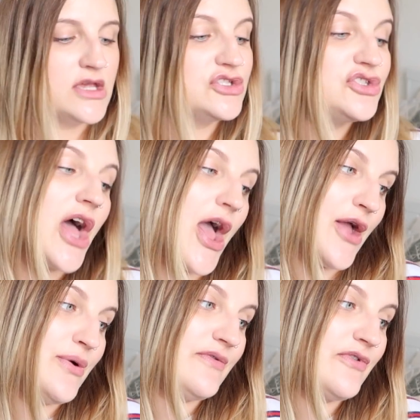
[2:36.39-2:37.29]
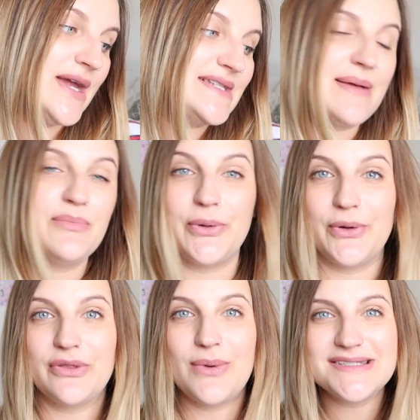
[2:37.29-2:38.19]
So for
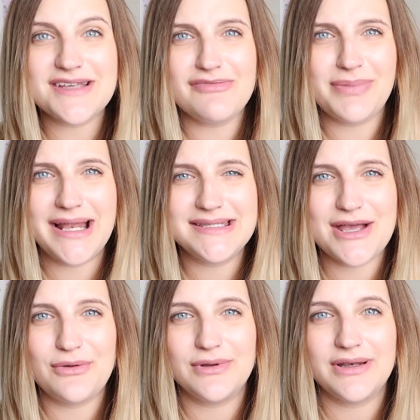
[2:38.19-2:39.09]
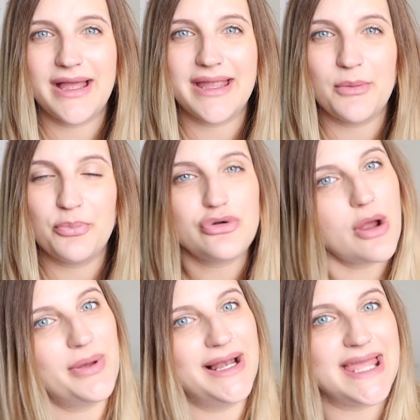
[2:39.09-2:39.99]
example, the ones that I've planned out like
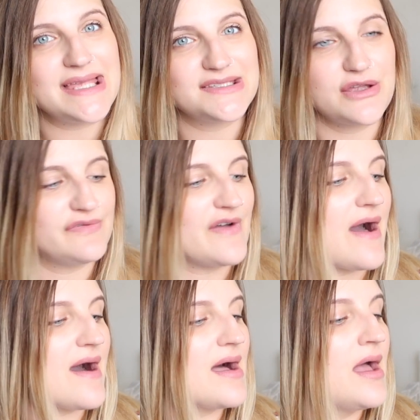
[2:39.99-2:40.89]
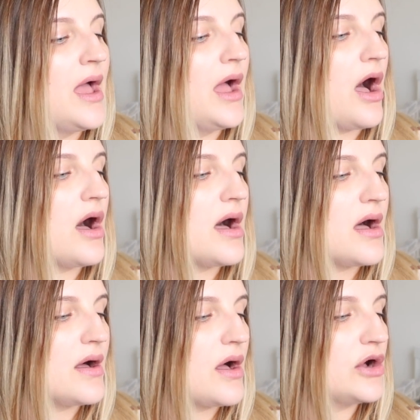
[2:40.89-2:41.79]
properly so far
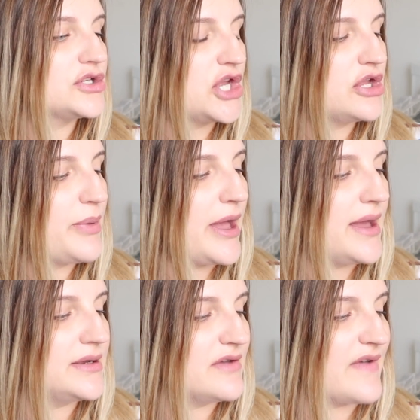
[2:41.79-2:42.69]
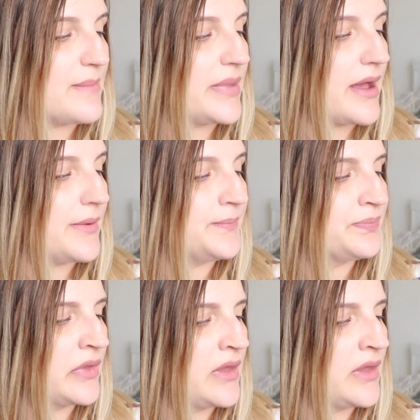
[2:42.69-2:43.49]
are October, November.